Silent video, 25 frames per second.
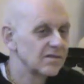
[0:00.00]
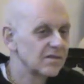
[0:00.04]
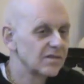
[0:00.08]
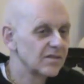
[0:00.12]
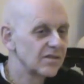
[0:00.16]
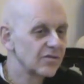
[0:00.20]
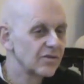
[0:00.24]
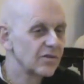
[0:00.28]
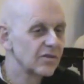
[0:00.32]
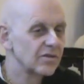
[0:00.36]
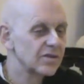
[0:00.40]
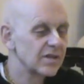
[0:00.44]

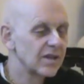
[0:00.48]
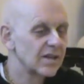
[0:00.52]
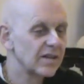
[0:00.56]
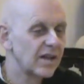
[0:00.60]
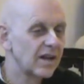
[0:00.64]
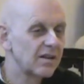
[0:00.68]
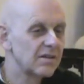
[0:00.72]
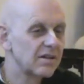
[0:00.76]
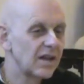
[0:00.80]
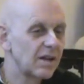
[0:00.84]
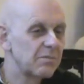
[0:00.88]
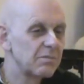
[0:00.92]
Of course,
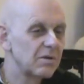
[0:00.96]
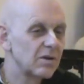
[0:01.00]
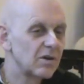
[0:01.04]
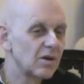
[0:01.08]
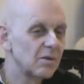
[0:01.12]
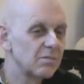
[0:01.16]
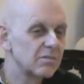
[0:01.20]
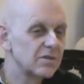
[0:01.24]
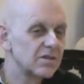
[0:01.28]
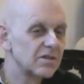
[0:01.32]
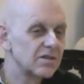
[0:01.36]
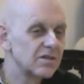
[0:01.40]
that
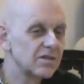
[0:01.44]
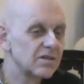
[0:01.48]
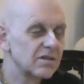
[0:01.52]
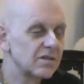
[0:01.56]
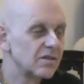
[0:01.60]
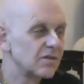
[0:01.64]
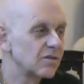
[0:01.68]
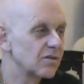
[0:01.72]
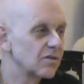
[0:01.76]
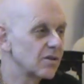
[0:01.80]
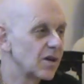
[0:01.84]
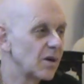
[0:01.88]
becomes
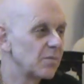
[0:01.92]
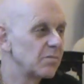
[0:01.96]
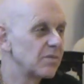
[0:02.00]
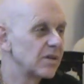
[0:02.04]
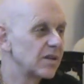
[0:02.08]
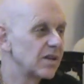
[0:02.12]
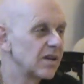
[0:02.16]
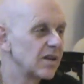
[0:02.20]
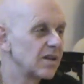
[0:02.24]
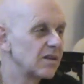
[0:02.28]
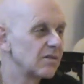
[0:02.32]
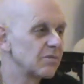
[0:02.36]

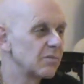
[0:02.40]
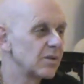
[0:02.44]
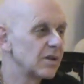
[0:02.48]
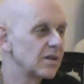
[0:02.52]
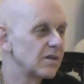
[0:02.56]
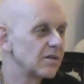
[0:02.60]
complicated.